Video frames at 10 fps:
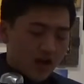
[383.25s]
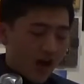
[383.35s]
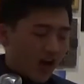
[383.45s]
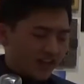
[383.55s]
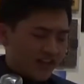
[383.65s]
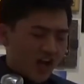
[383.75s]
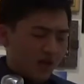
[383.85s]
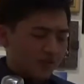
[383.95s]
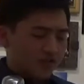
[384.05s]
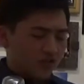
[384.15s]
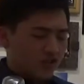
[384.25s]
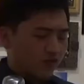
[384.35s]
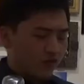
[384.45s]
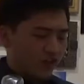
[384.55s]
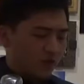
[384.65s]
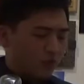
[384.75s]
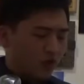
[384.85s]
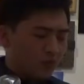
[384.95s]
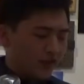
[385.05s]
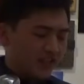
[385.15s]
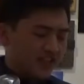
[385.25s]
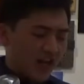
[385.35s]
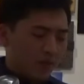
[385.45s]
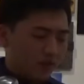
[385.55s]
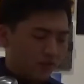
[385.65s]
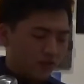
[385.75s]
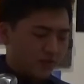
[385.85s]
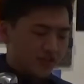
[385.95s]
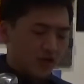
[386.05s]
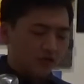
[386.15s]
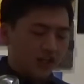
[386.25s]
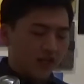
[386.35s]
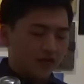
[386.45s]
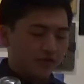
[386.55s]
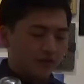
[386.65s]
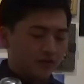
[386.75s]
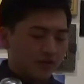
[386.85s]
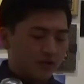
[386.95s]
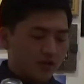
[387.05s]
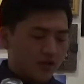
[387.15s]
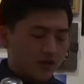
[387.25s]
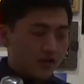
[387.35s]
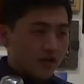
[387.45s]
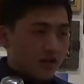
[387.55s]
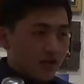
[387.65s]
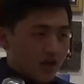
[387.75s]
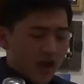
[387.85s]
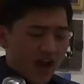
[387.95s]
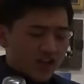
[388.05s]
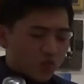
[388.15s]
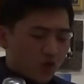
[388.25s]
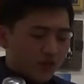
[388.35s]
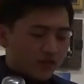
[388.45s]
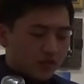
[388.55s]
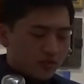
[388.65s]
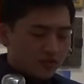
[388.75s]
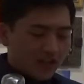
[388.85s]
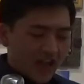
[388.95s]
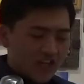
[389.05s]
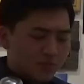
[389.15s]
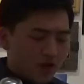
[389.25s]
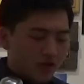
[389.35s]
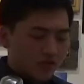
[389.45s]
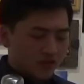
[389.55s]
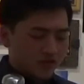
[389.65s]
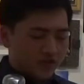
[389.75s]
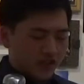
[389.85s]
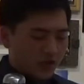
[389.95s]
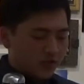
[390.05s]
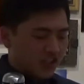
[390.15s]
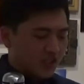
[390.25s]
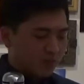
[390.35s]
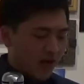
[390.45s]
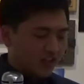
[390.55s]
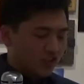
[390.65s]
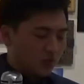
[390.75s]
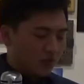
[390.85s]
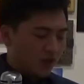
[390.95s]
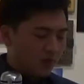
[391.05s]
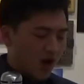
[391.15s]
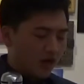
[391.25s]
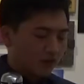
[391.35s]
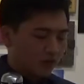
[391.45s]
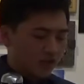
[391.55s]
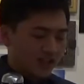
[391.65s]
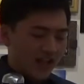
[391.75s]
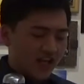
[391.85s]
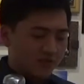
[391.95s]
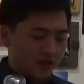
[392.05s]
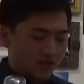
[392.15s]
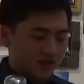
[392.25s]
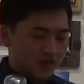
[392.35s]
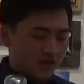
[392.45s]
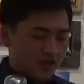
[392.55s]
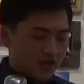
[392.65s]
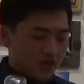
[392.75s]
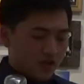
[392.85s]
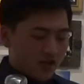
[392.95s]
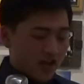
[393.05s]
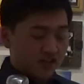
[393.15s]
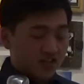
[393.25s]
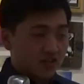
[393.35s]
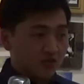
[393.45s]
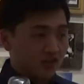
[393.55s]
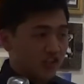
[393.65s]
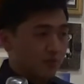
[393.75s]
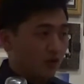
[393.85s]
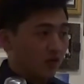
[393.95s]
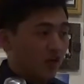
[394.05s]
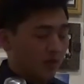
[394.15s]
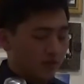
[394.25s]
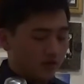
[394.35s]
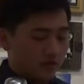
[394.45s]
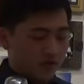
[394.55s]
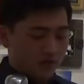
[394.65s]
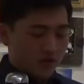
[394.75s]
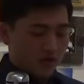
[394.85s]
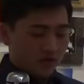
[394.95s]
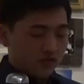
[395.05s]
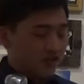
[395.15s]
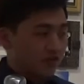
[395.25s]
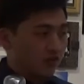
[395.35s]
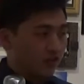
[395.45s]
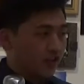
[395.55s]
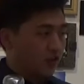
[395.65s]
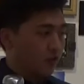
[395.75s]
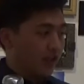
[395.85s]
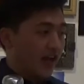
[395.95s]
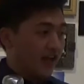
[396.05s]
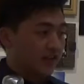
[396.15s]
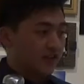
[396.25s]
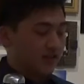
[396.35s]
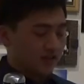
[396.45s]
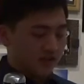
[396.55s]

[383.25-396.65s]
Liam searched for an appropriate example from his own life. As one of 2 class monitors, he was expected to be a model for his classmates, and the sooner he spoke up, the sooner he could relax.